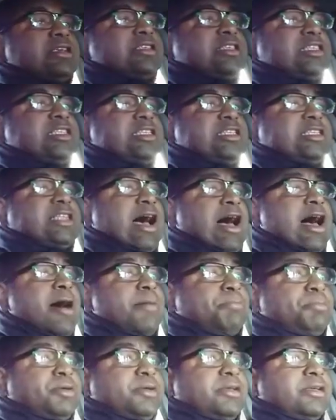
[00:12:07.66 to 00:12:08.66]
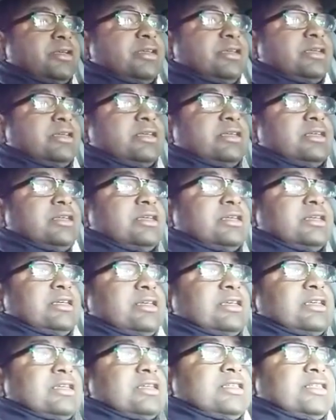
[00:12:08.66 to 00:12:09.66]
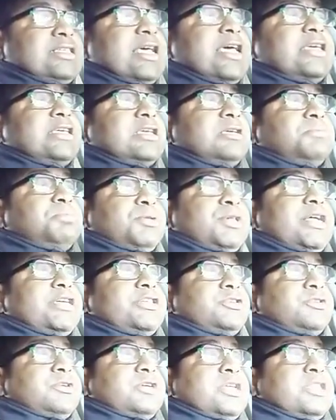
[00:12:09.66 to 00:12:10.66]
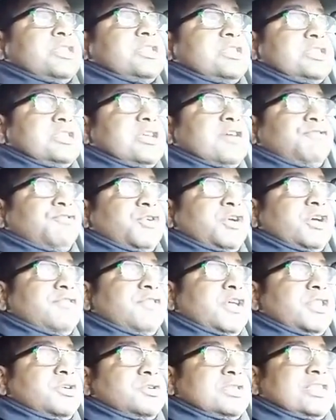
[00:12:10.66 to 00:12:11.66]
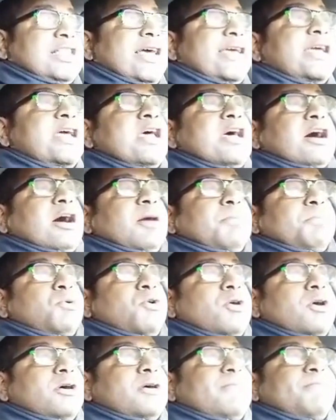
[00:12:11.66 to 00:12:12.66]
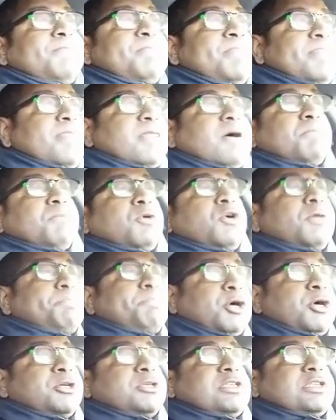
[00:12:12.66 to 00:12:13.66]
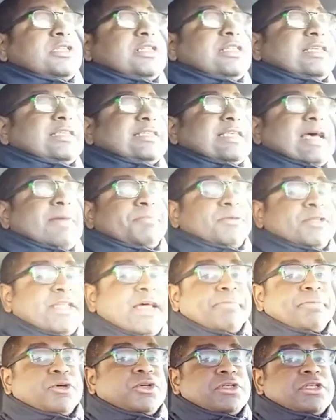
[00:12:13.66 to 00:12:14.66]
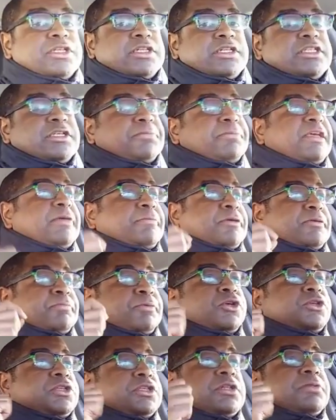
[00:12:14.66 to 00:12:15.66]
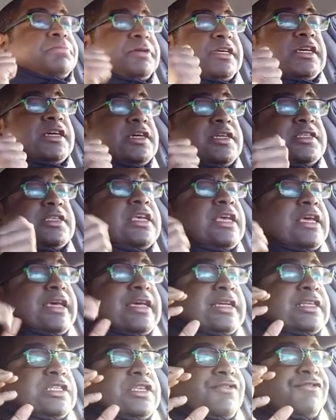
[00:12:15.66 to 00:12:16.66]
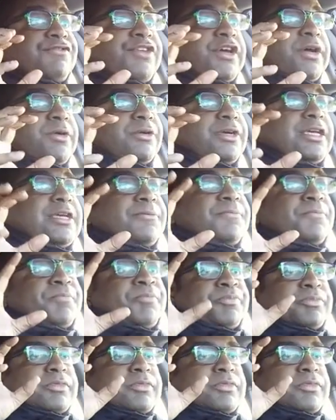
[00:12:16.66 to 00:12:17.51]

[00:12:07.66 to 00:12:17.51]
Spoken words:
stop taking pleasure in the suffering of others. Like a more personal example, not personal to me, but personal because it's a very